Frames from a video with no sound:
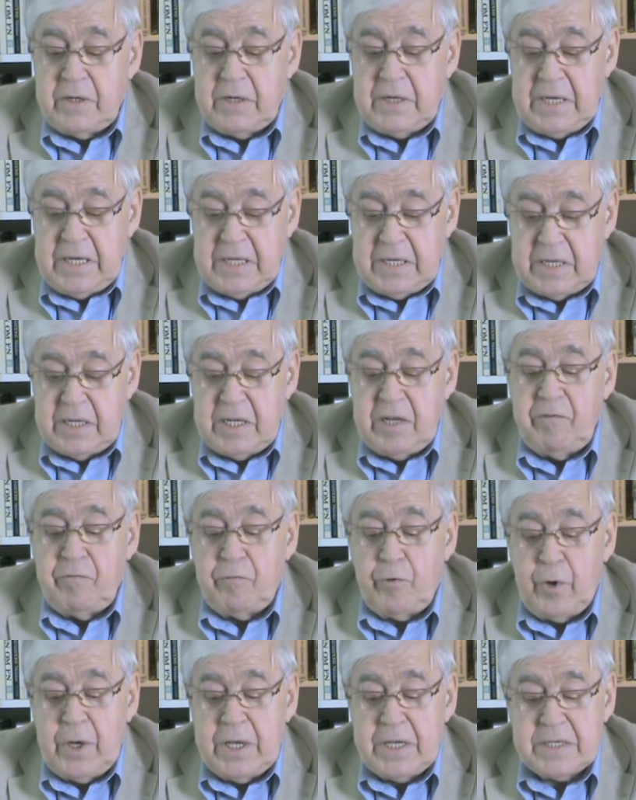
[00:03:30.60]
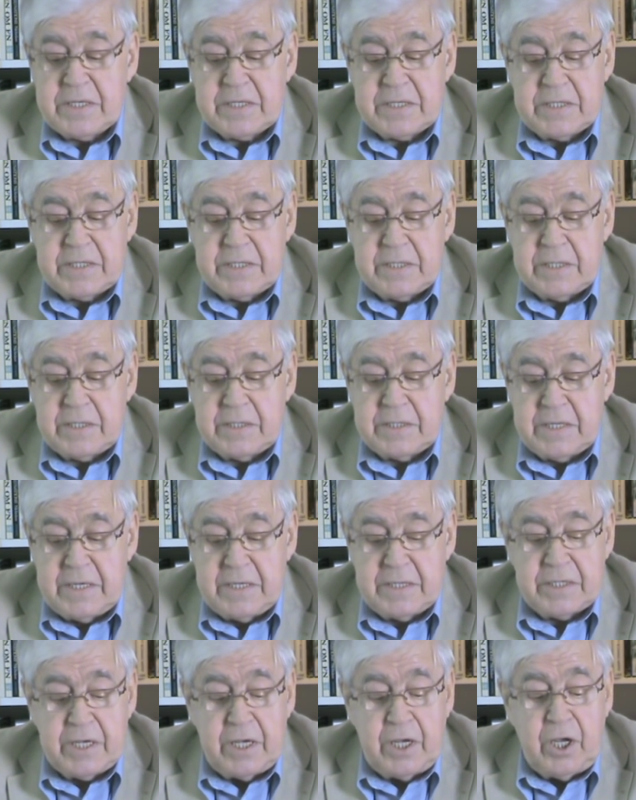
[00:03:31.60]
it
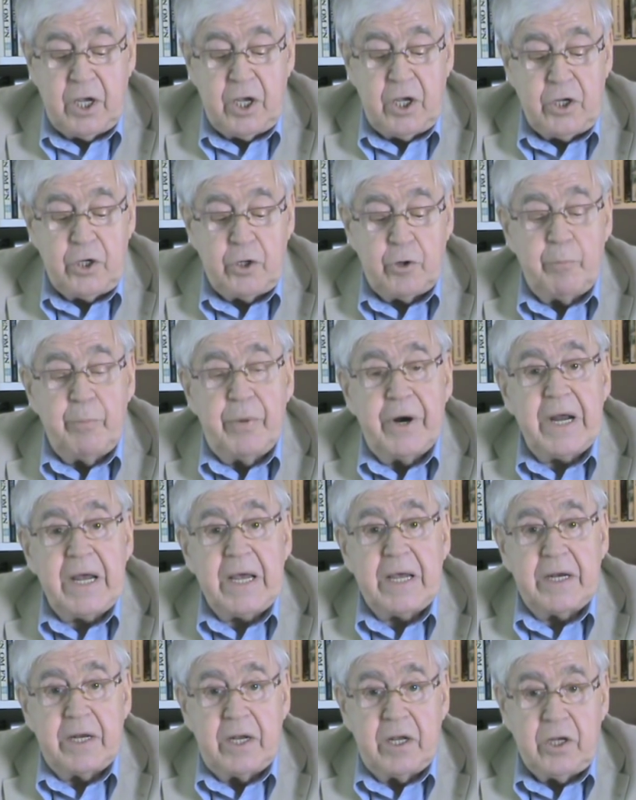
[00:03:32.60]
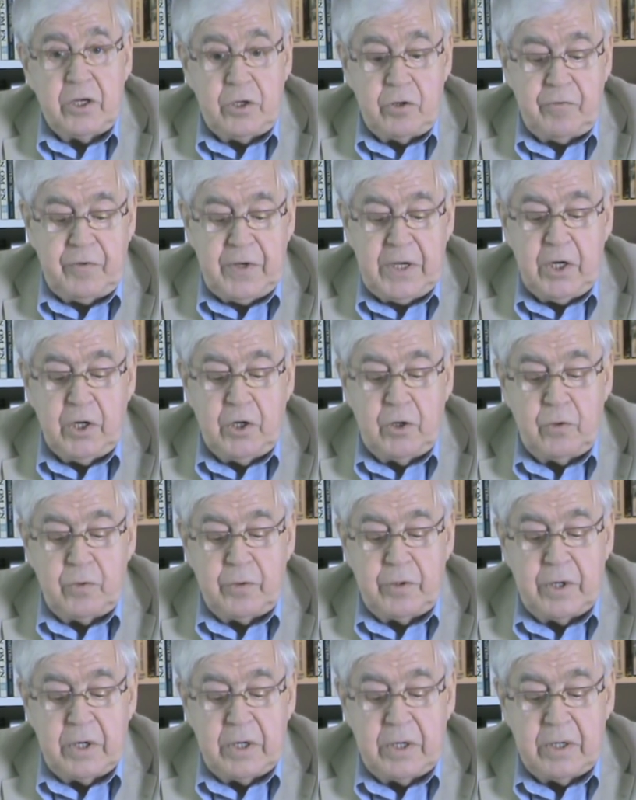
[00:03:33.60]
influences your brain. You feel
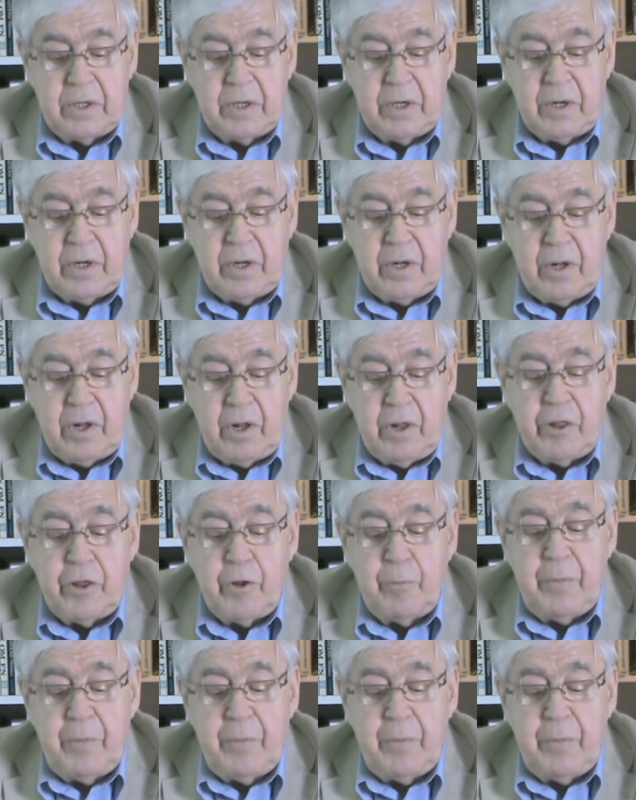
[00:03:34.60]
good. The